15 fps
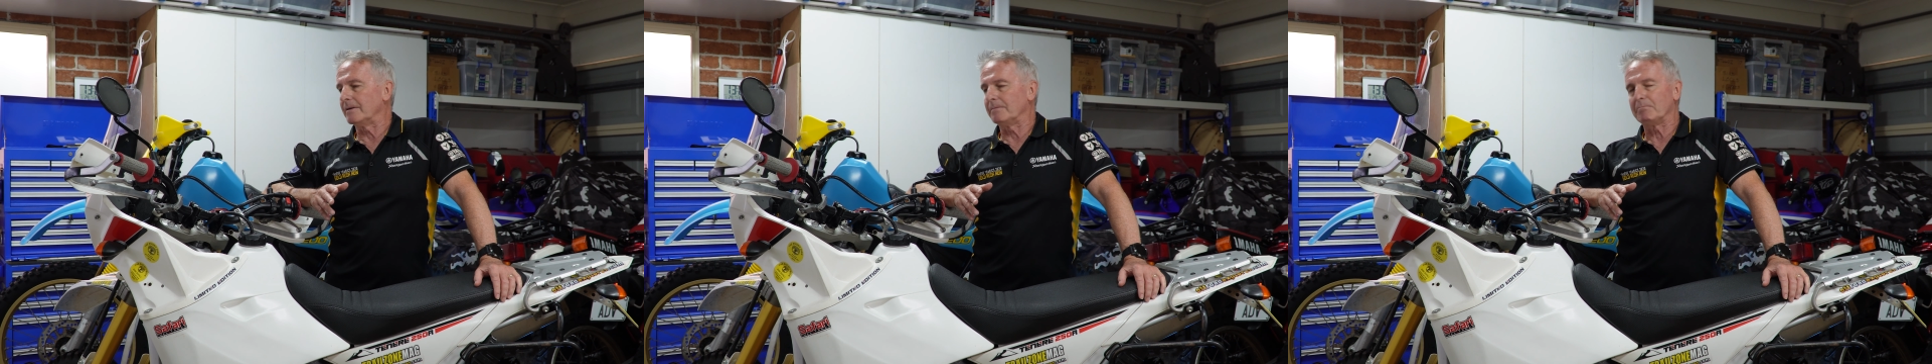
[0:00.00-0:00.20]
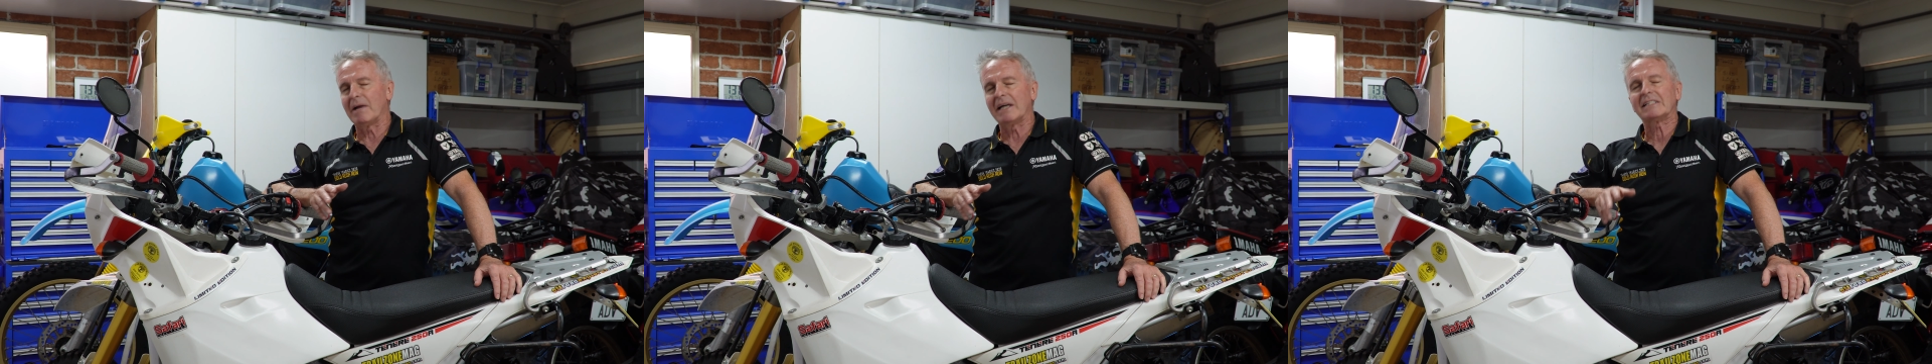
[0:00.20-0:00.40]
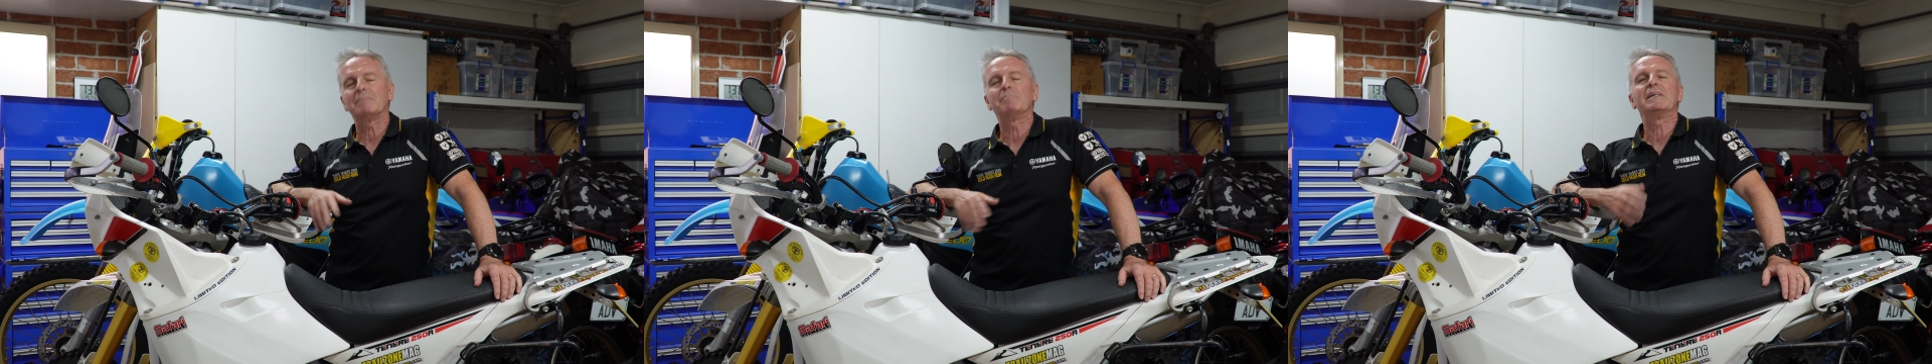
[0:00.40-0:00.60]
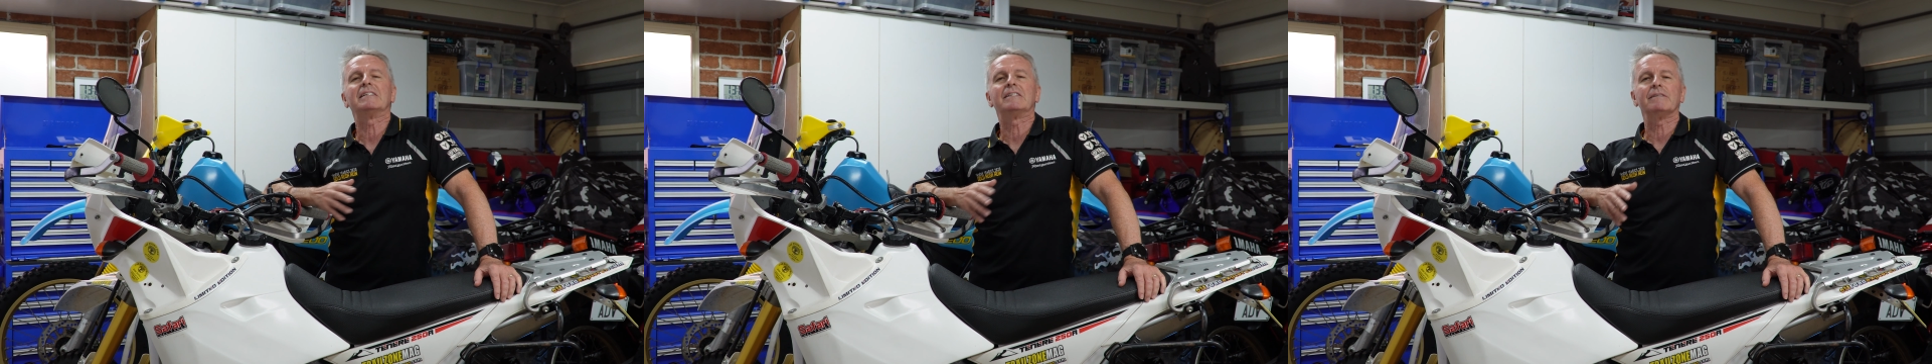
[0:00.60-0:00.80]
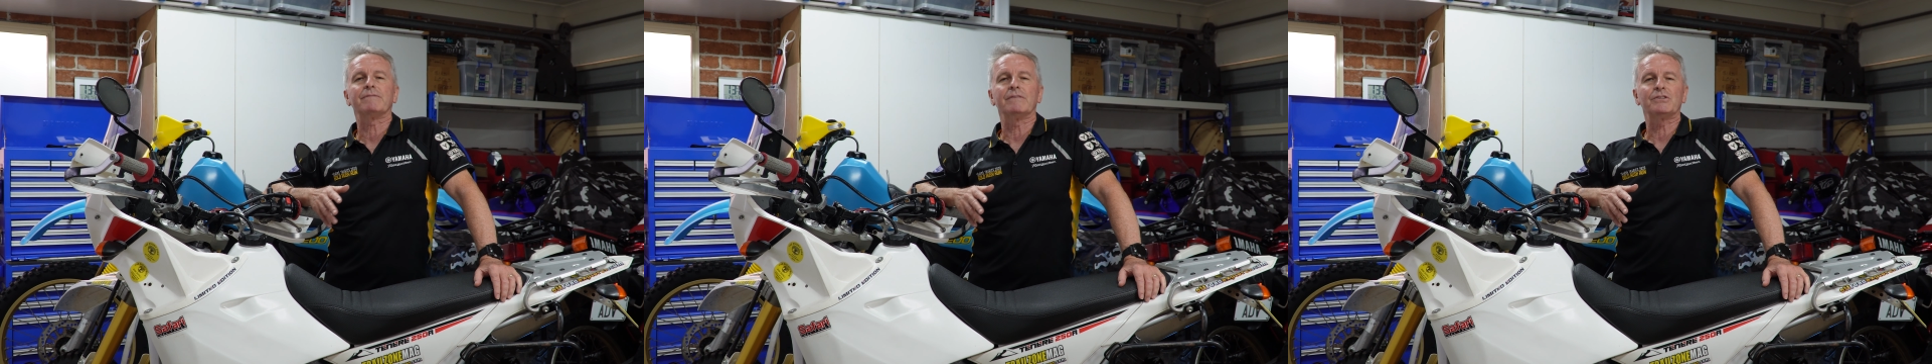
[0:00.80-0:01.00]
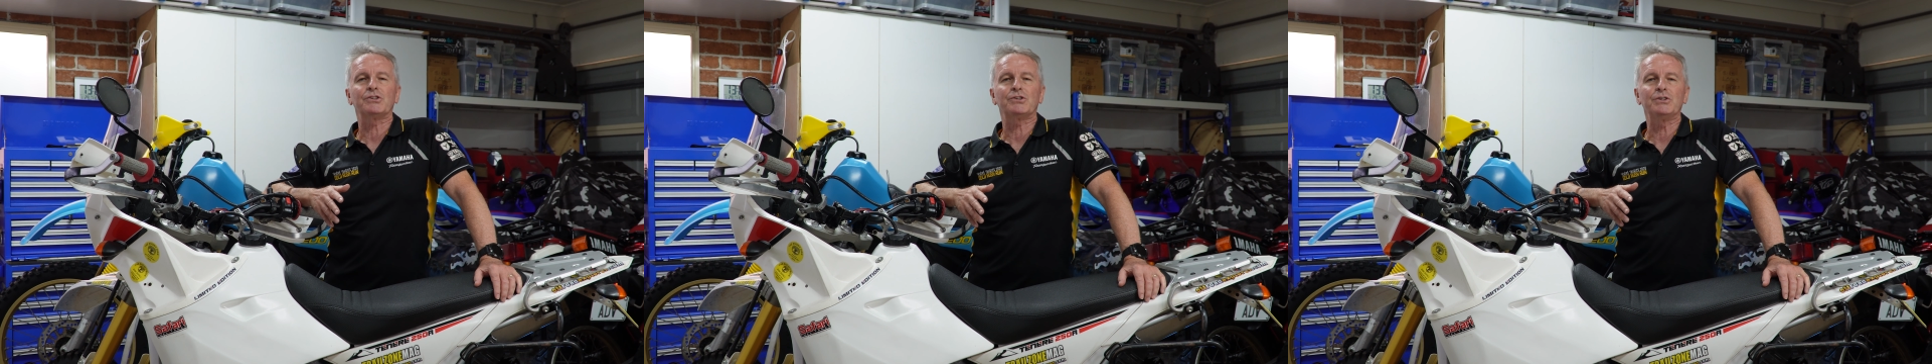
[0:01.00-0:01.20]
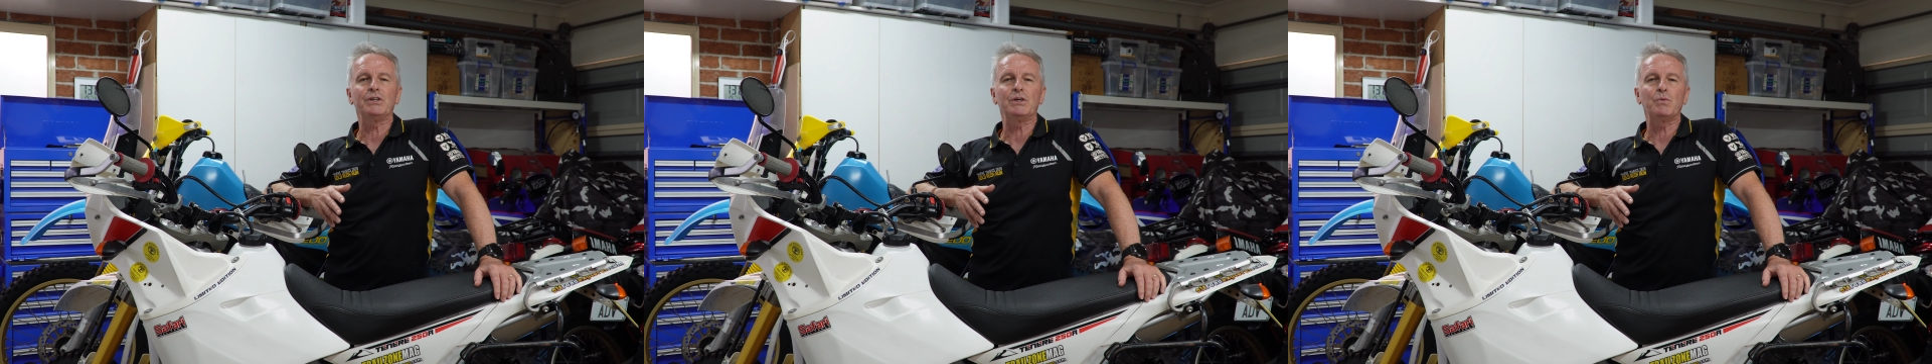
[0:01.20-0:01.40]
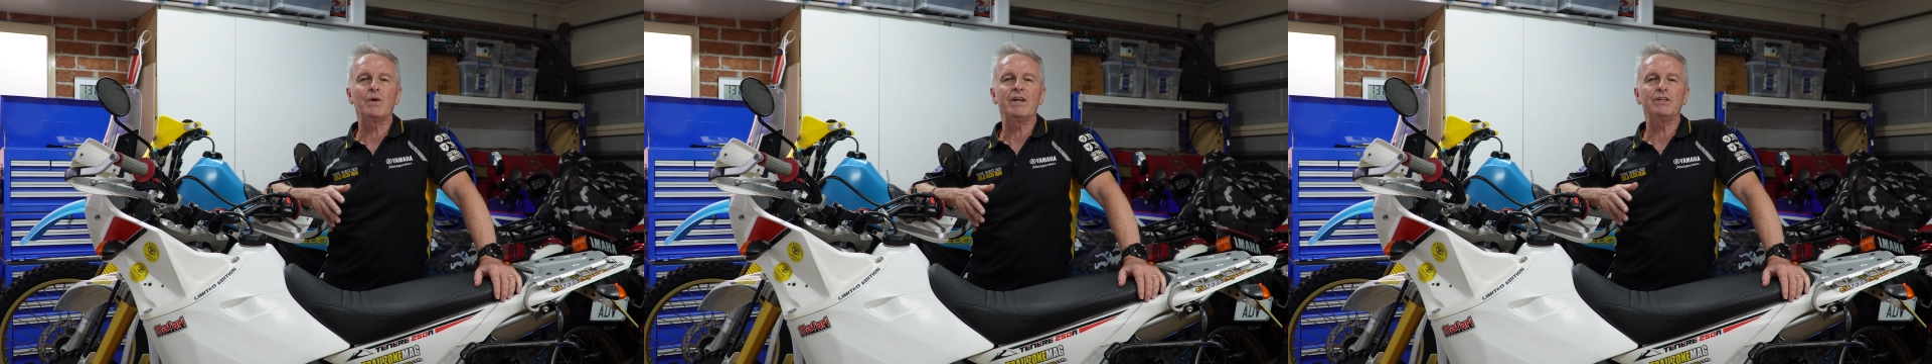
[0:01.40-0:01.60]
makes a big difference to
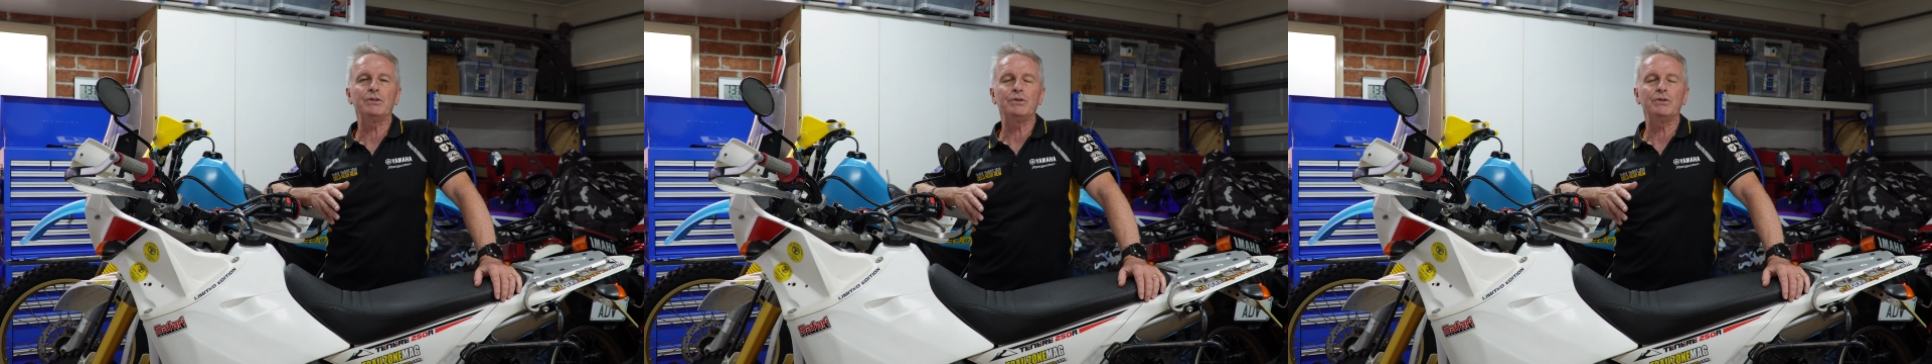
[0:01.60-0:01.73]
you when